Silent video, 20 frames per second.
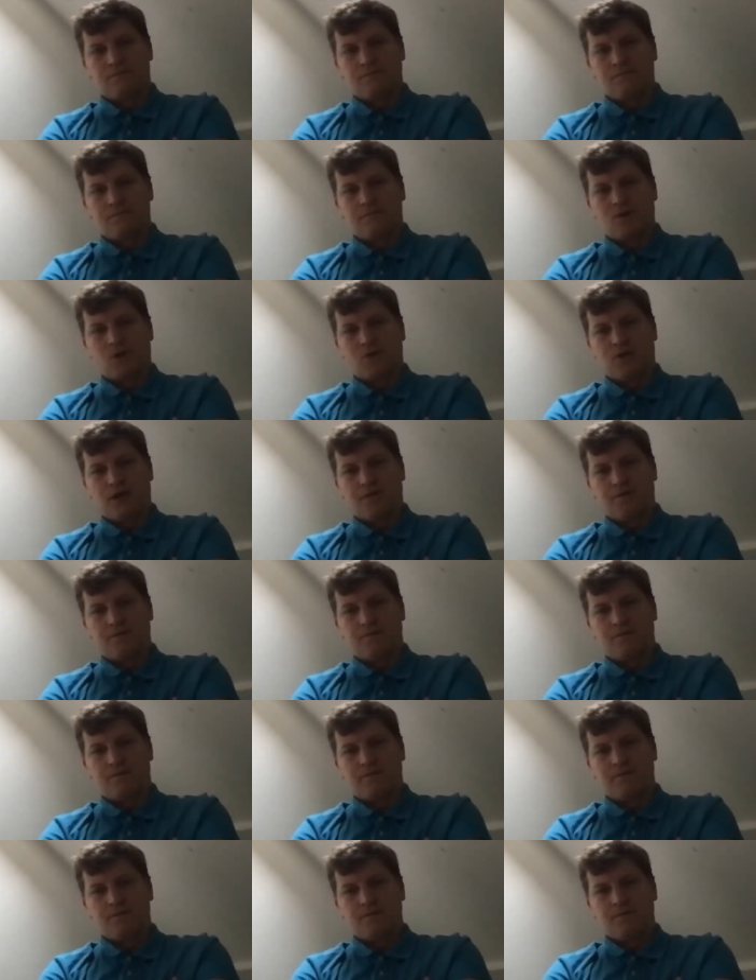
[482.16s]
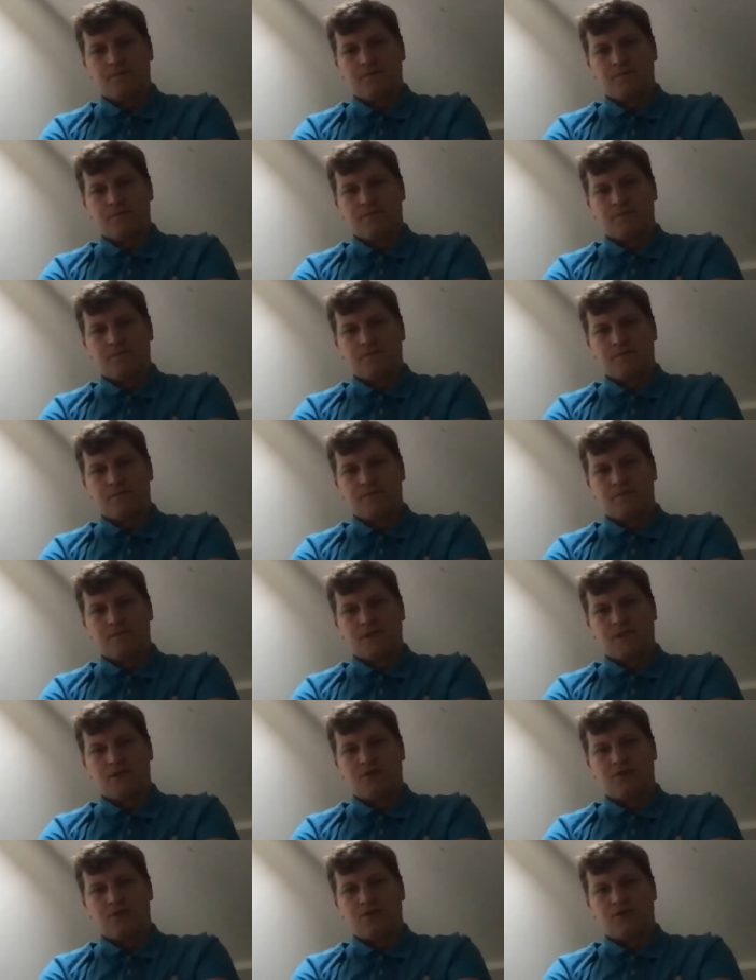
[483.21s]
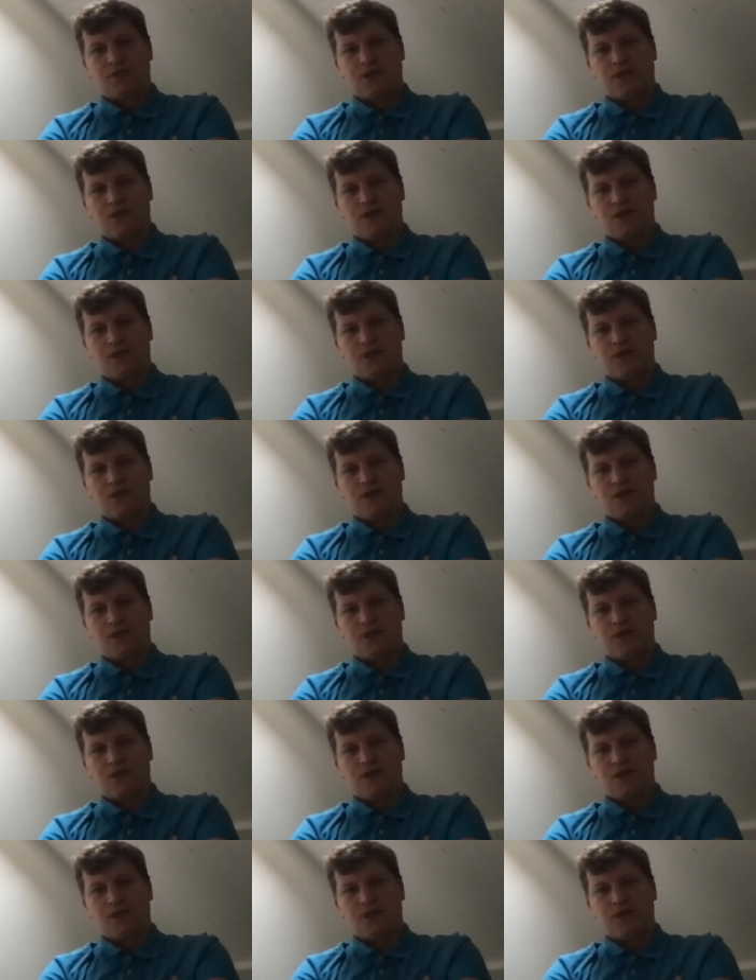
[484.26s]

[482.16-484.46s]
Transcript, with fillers: Okay. And, and then the